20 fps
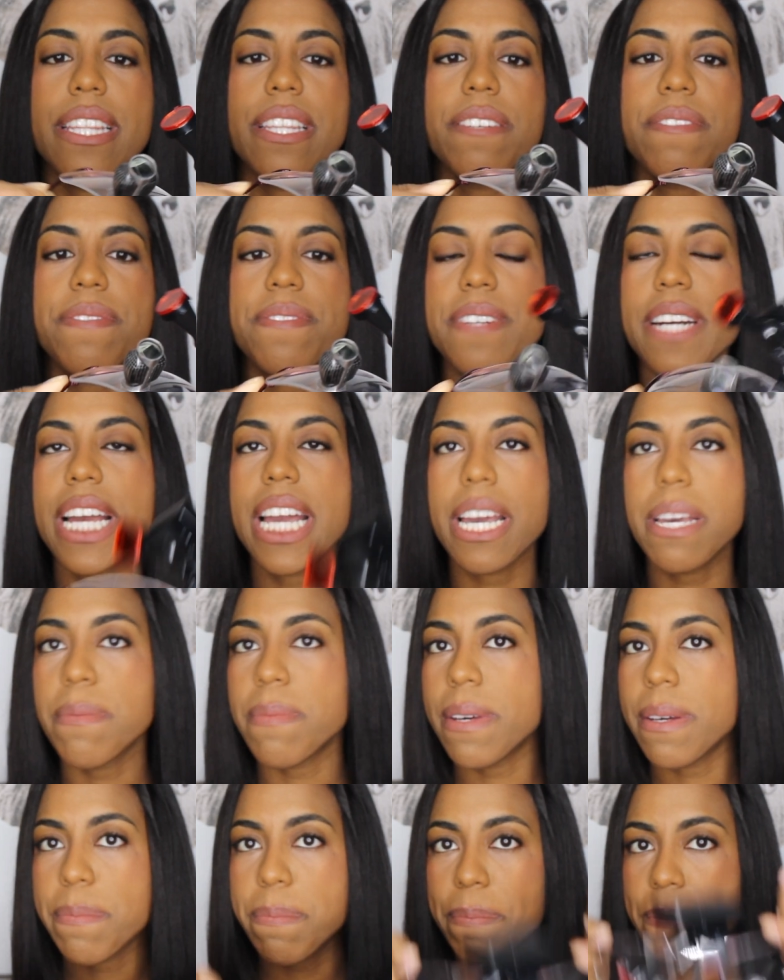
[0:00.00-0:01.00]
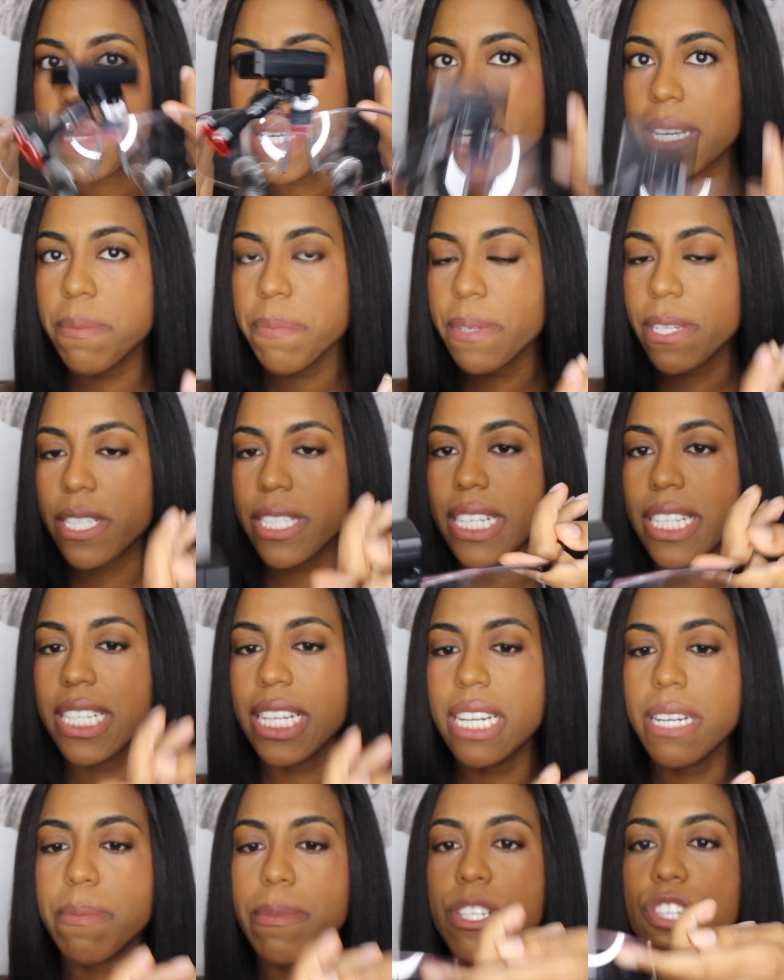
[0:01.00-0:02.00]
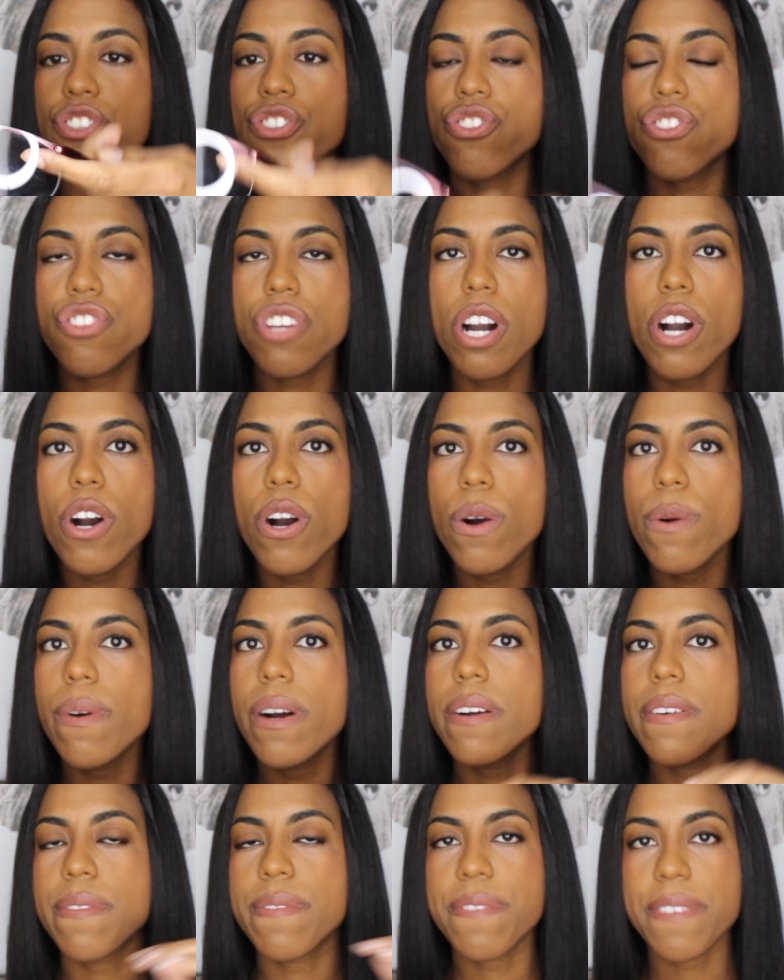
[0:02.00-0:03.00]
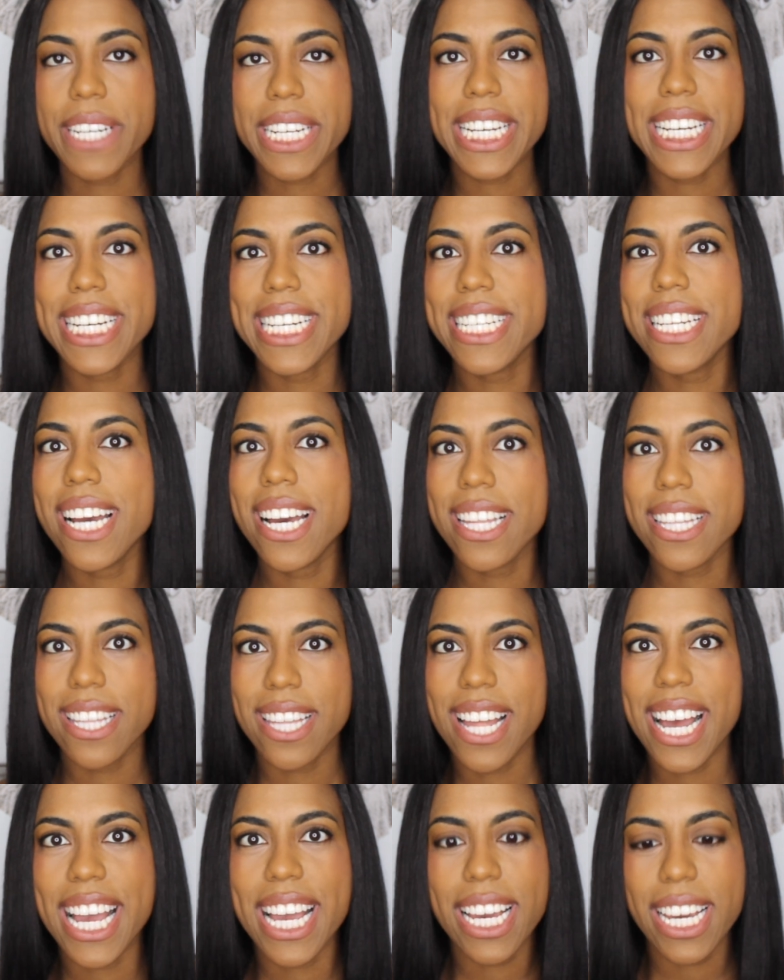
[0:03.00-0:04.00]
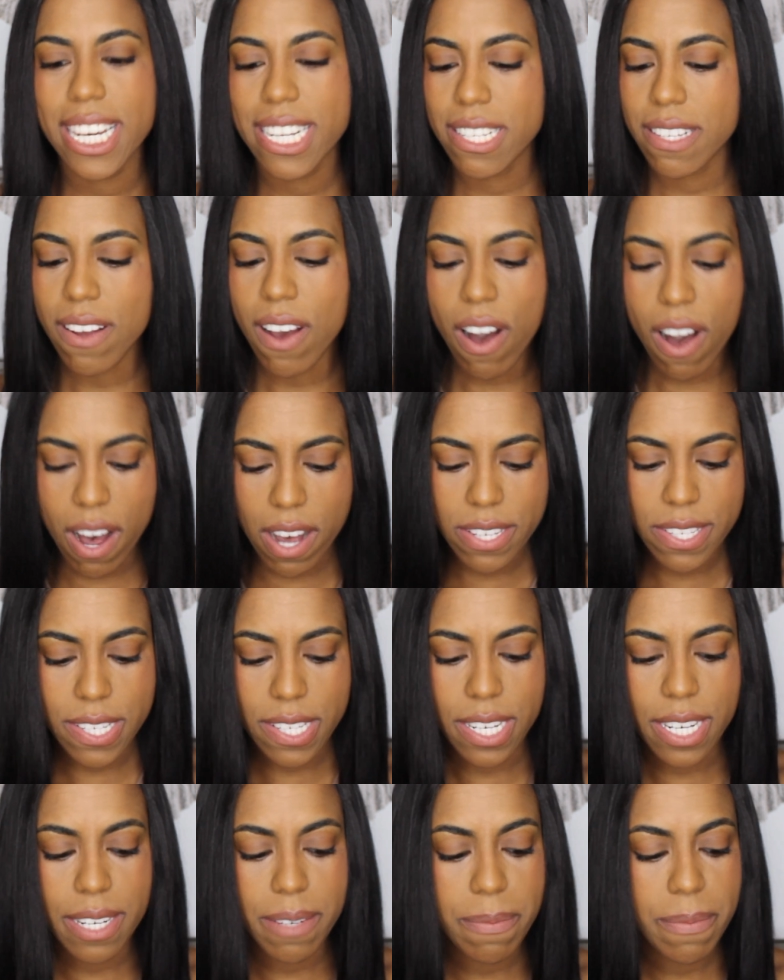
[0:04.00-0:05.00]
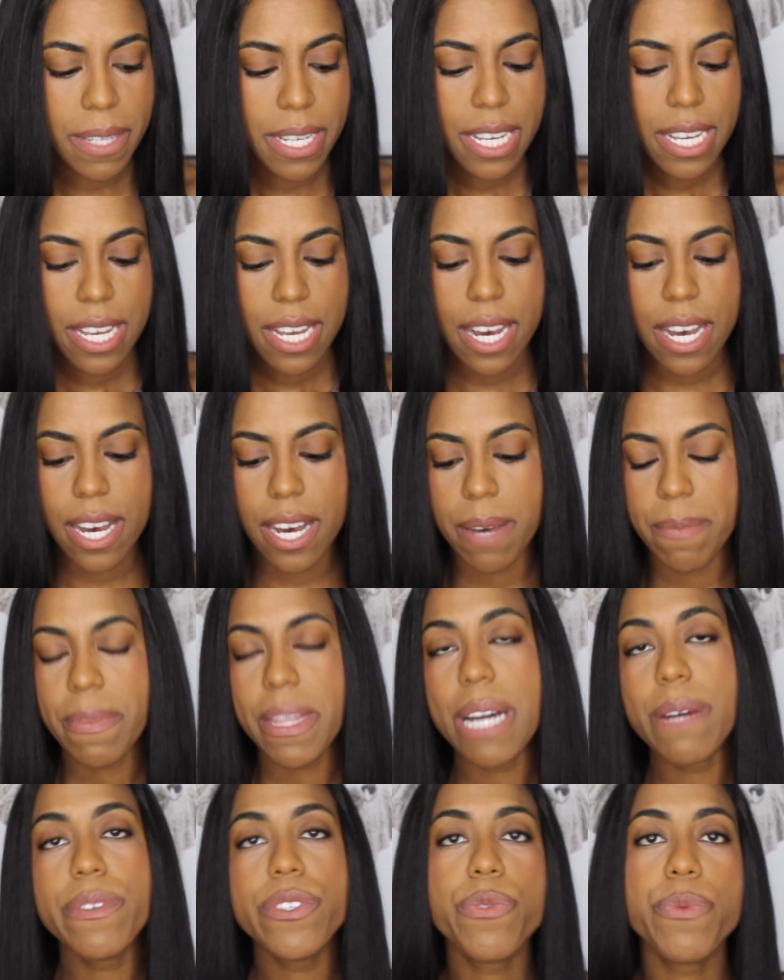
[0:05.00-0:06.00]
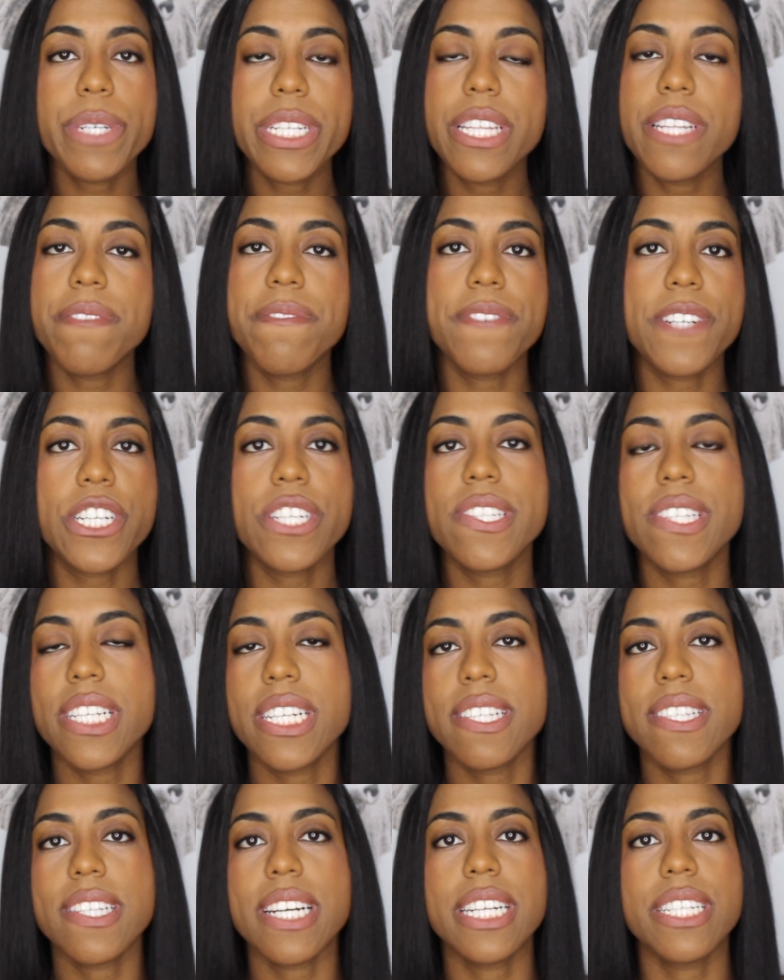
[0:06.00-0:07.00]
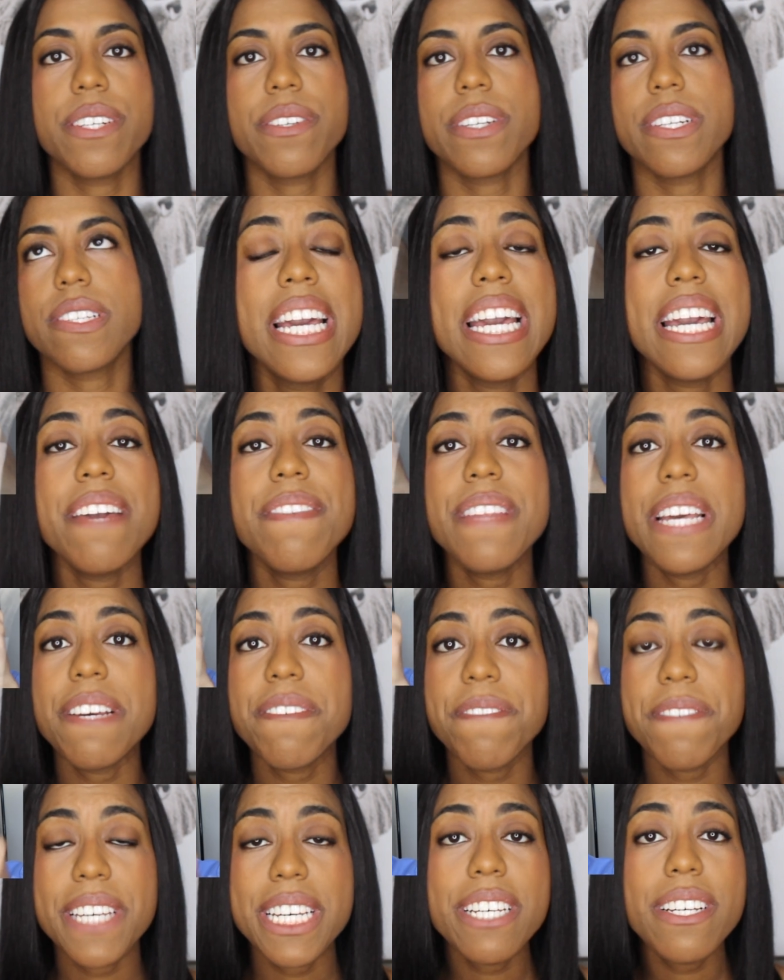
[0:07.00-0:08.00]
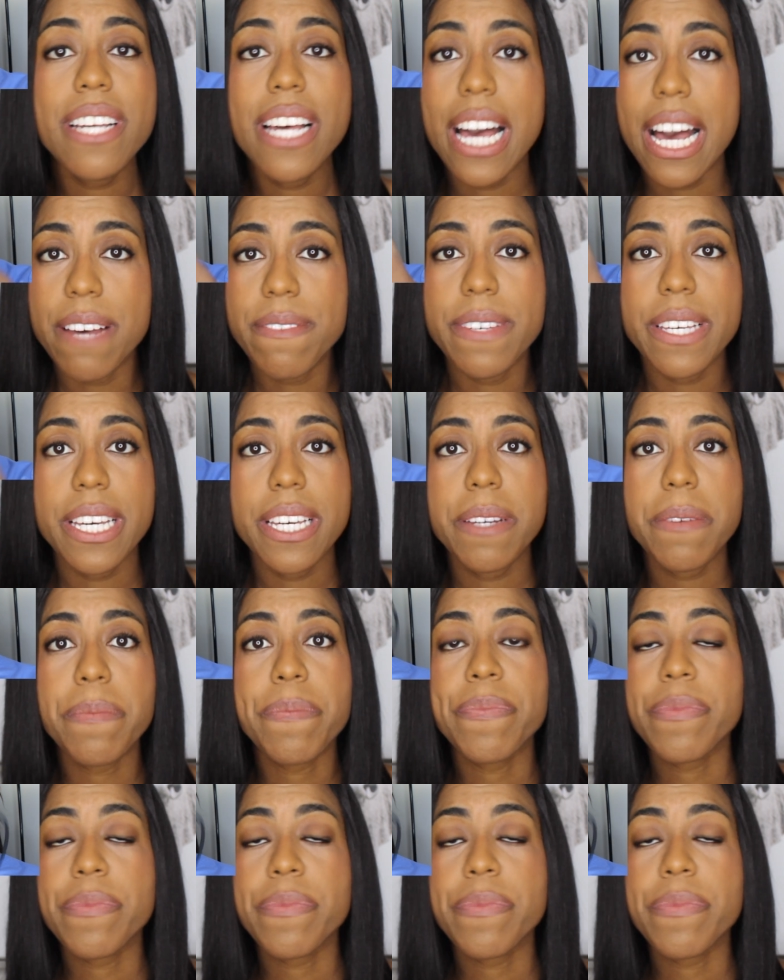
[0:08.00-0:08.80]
the frame, being pure titanium, is so freaking light. It's awesome. That was one of the first things I noticed. If they feel heavy